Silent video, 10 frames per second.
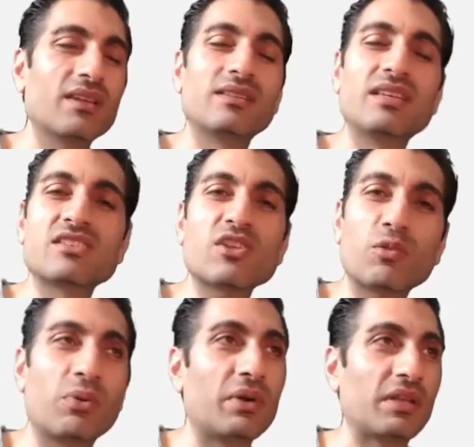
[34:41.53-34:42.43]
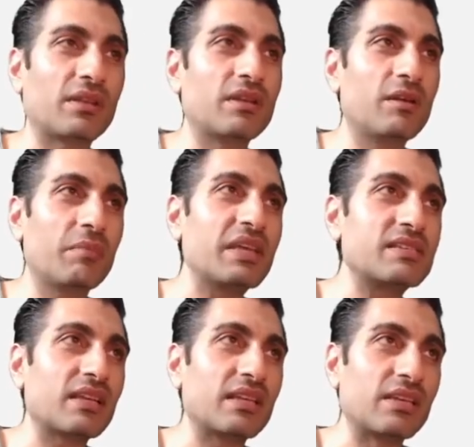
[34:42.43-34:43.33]
There's no point.
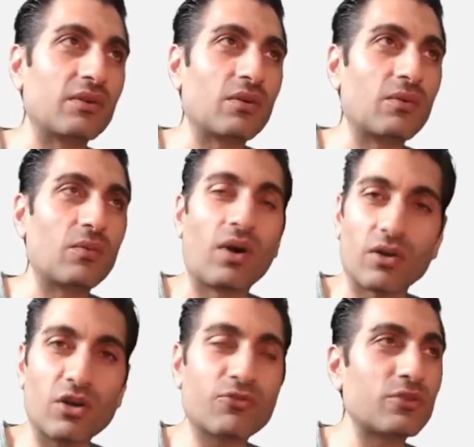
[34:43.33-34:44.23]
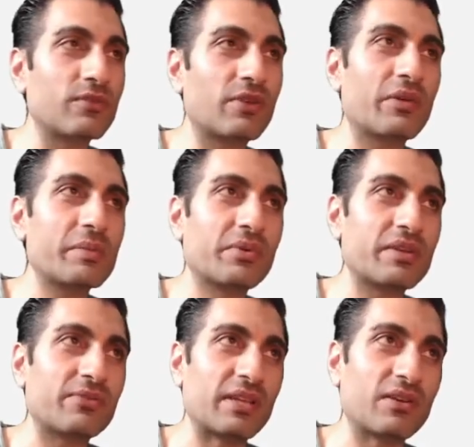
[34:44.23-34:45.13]
Basically, I'll go through them very
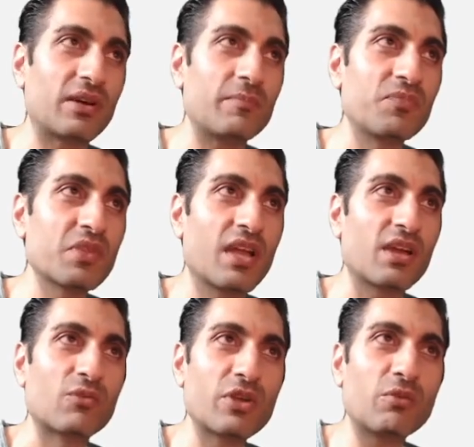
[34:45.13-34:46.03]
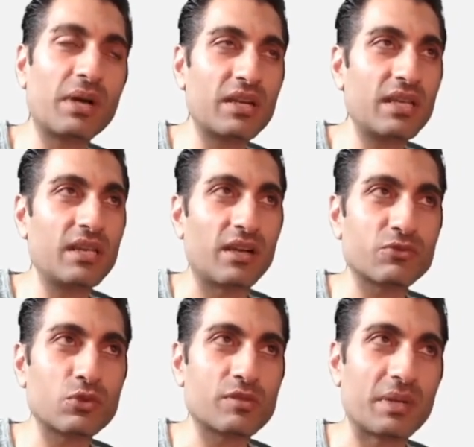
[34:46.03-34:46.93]
briefly, right? Real money, I've
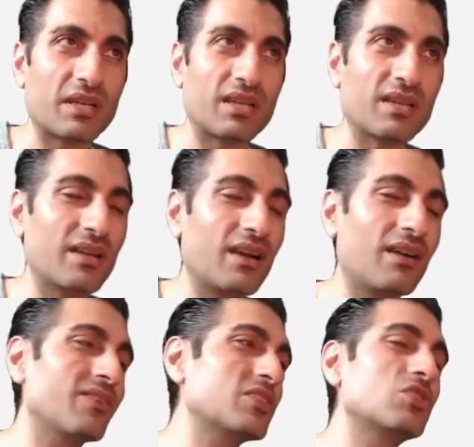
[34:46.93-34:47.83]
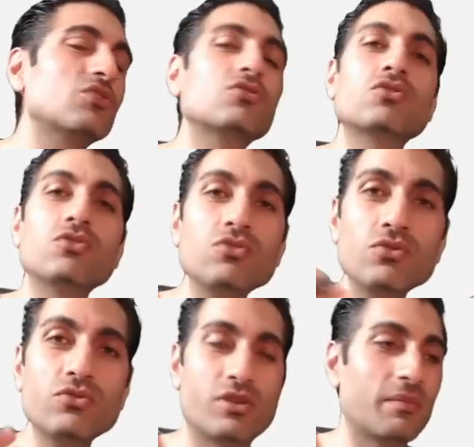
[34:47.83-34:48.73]
talked about it here.
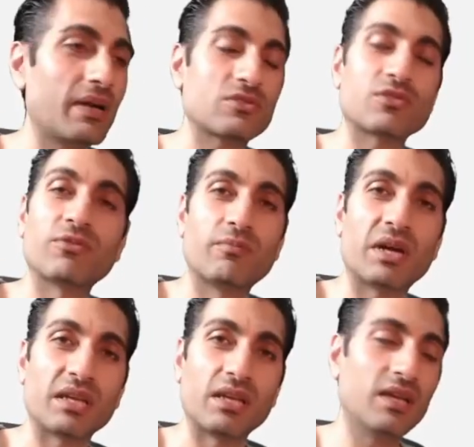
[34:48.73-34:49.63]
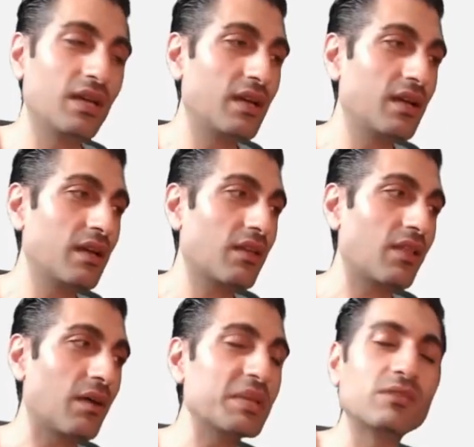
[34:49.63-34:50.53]
Huge amounts of money.
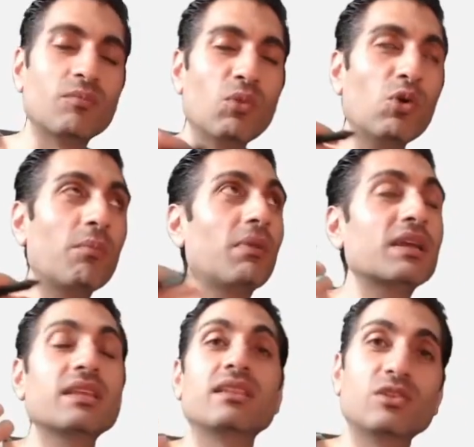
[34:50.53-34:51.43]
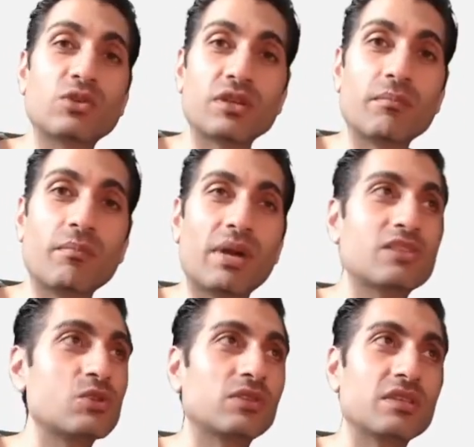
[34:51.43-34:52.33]
I mean, more money than you can
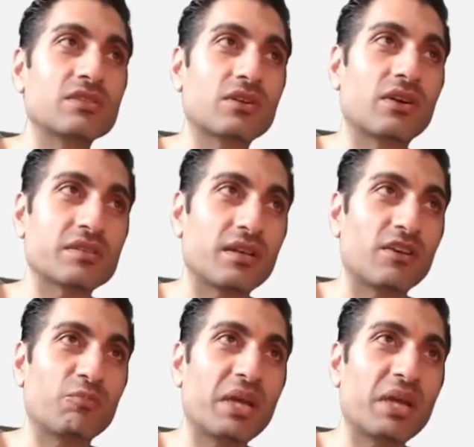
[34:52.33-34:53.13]
imagine these guys have.